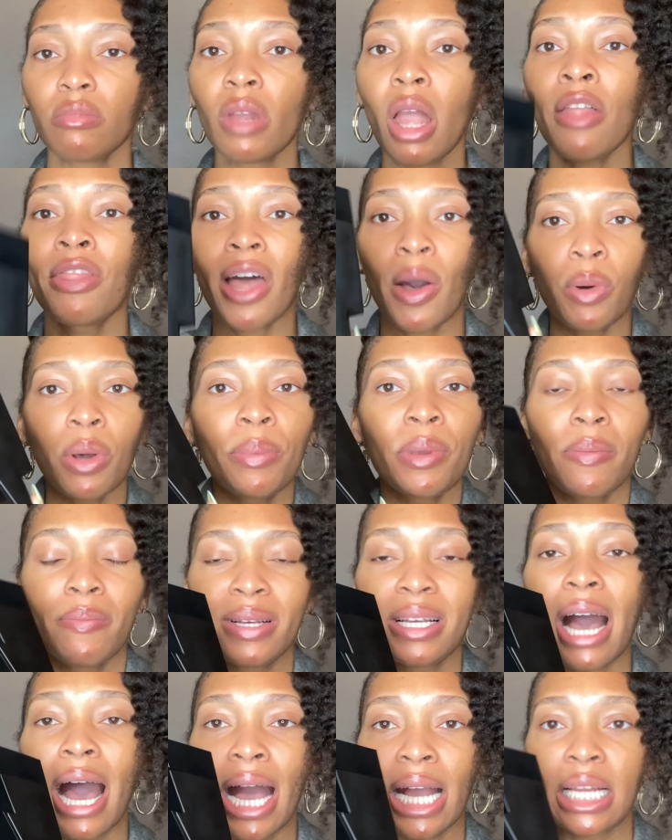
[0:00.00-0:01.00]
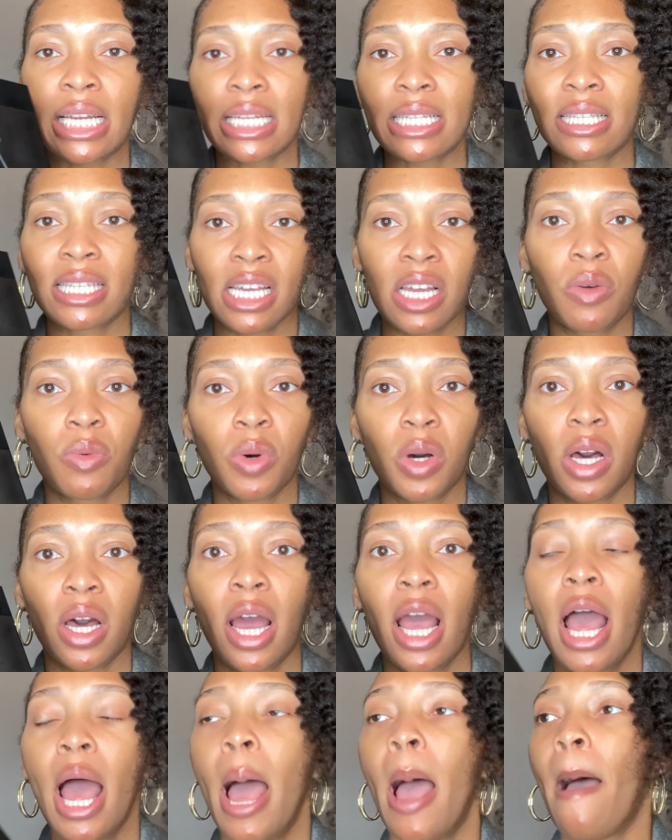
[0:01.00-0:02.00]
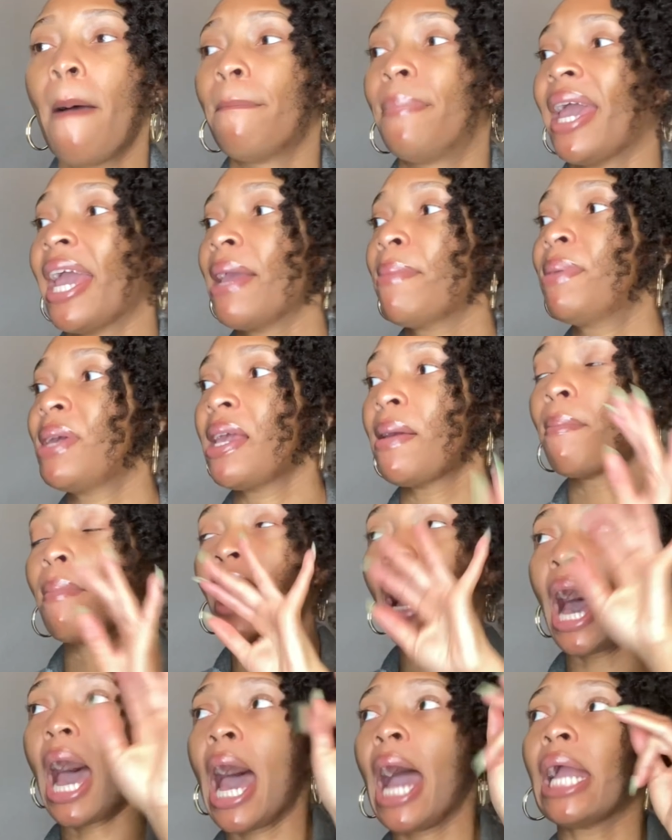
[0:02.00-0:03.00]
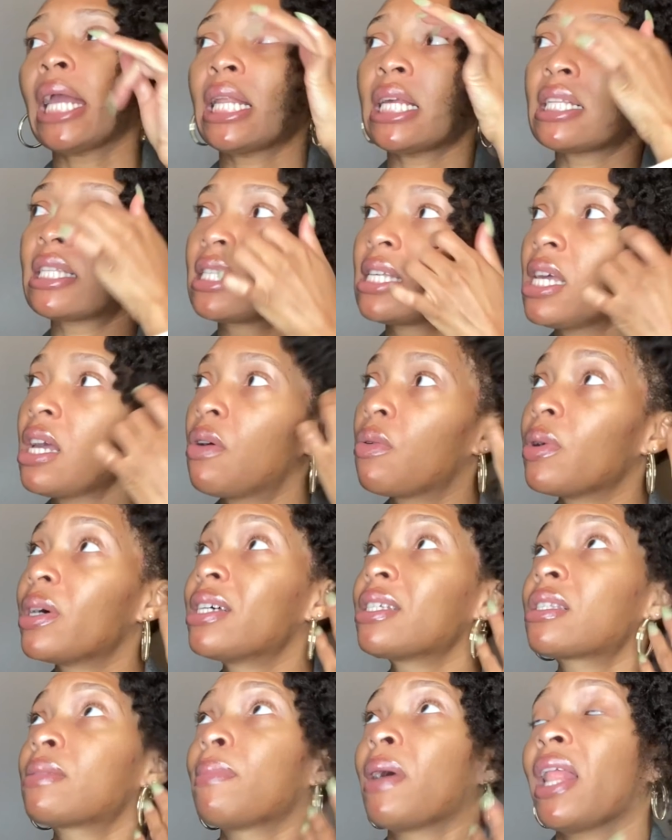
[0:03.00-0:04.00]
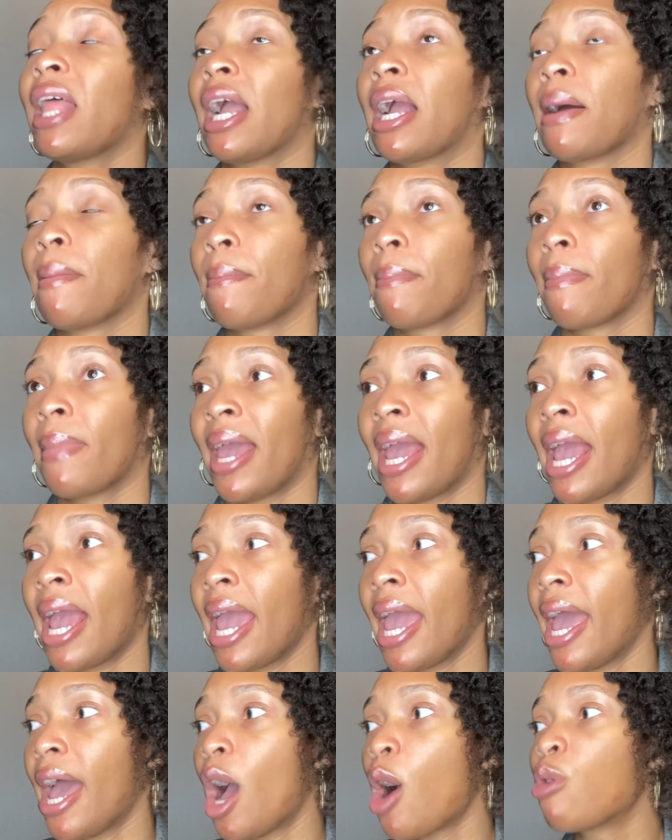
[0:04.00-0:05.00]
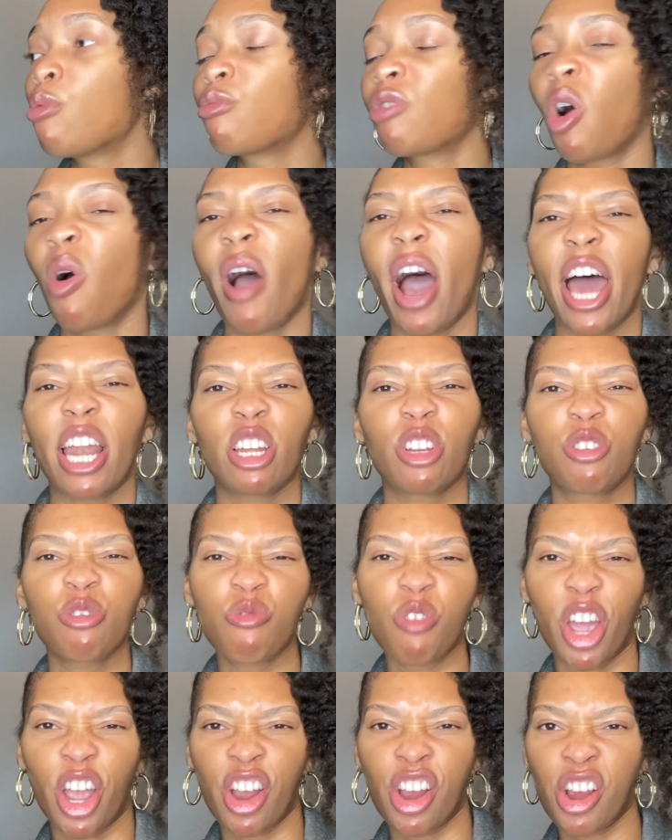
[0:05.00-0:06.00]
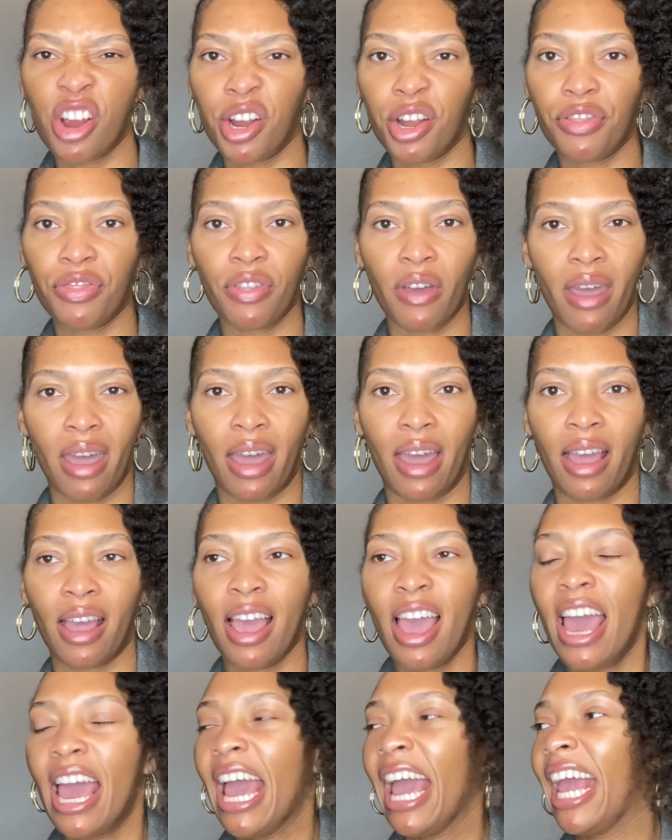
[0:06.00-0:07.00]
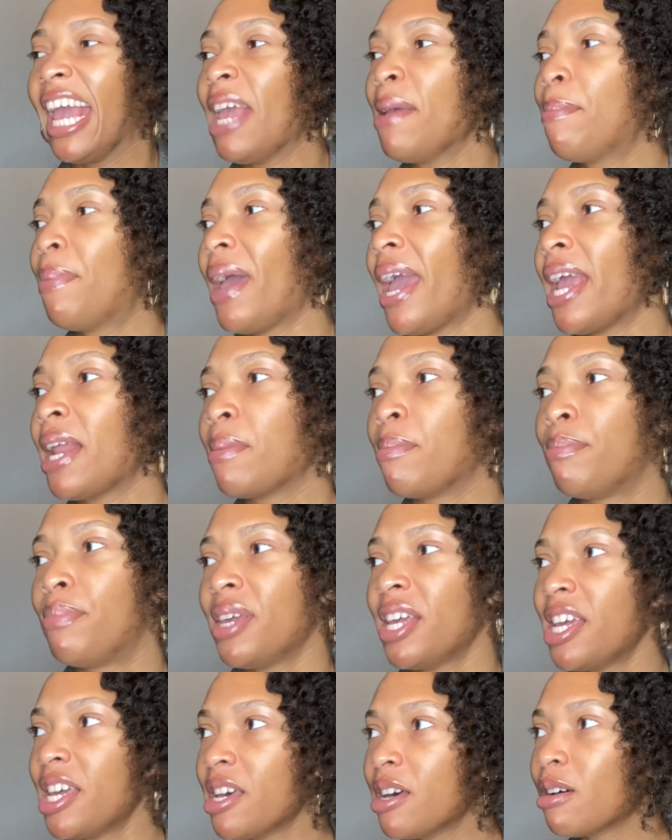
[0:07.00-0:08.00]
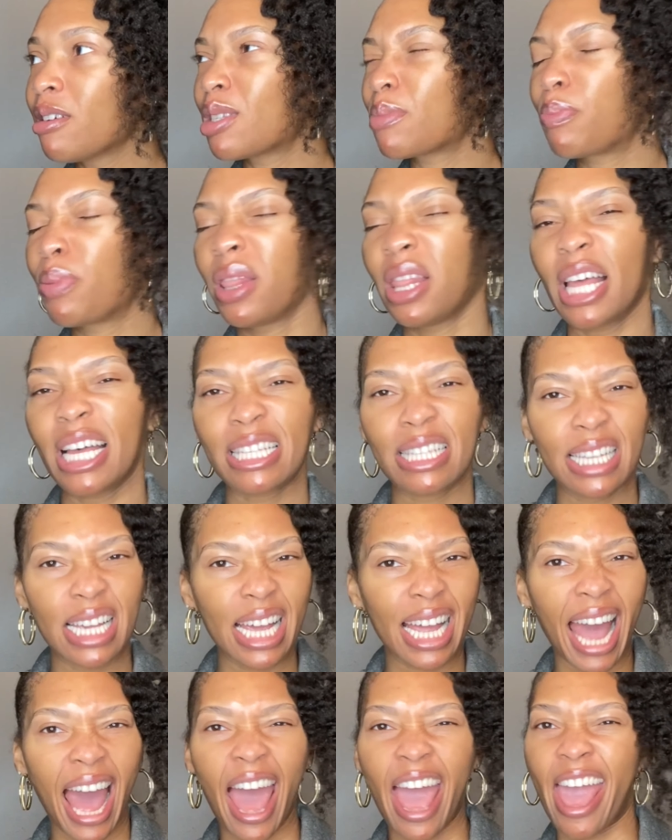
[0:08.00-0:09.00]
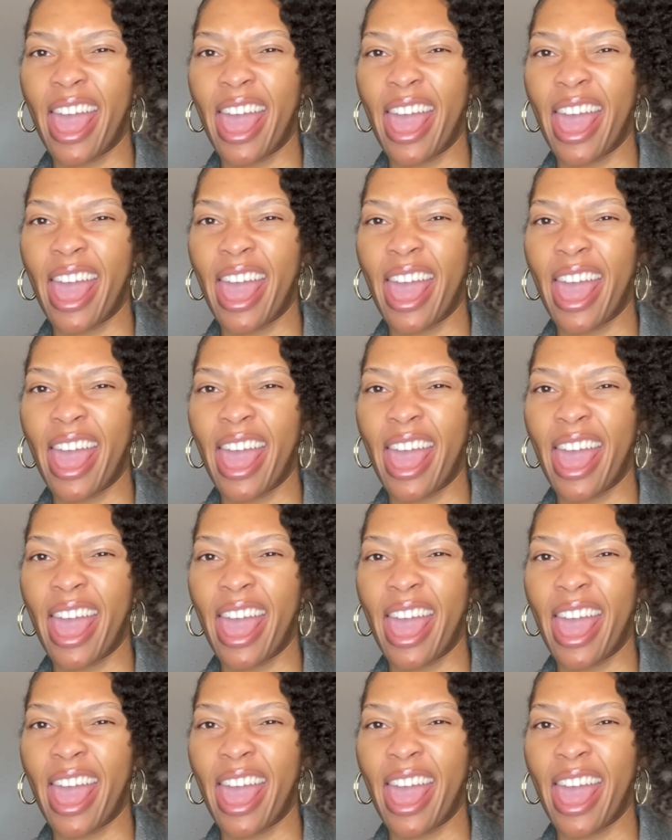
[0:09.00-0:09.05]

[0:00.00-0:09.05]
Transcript: that would be Mahogany Teakwood. Baby, Mahogany Teakwood smell like a man who know how to do everything. He paid the bills, plus he got